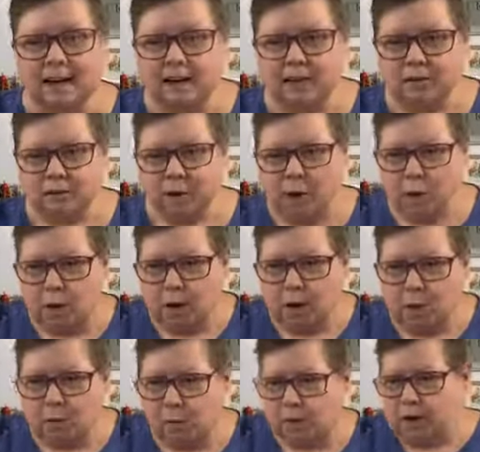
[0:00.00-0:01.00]
you know what
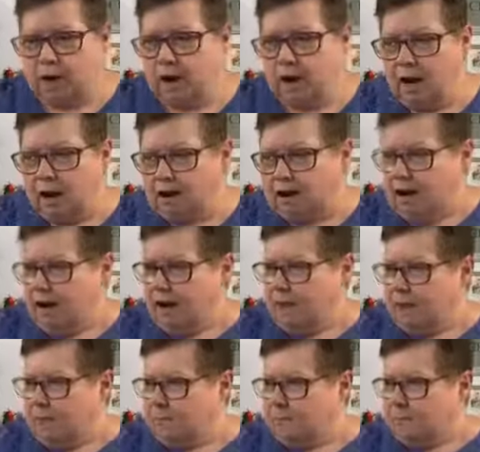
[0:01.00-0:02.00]
I'm working on.
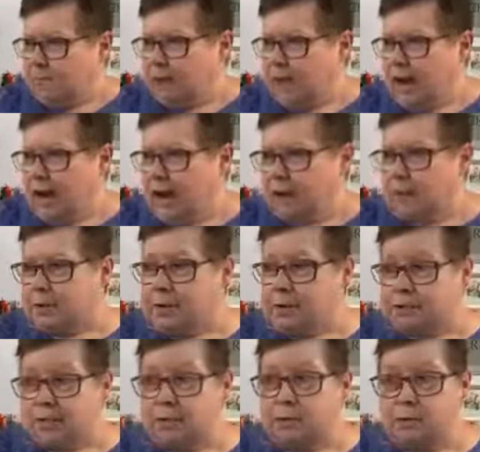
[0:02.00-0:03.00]
I am
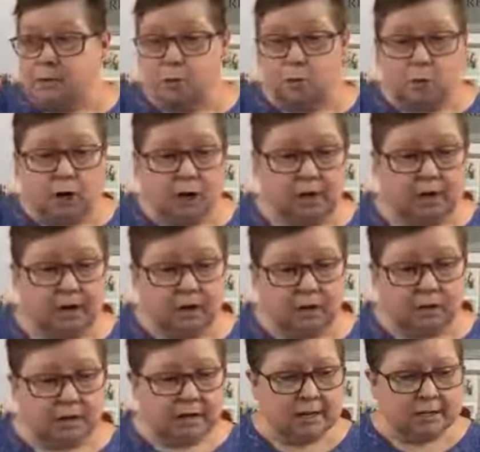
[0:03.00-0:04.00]
continuing to work on
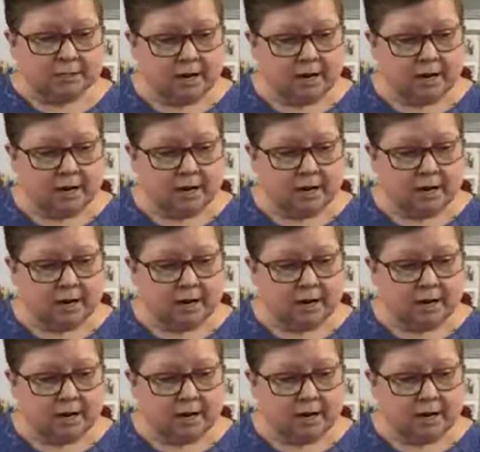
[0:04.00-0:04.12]
earrings.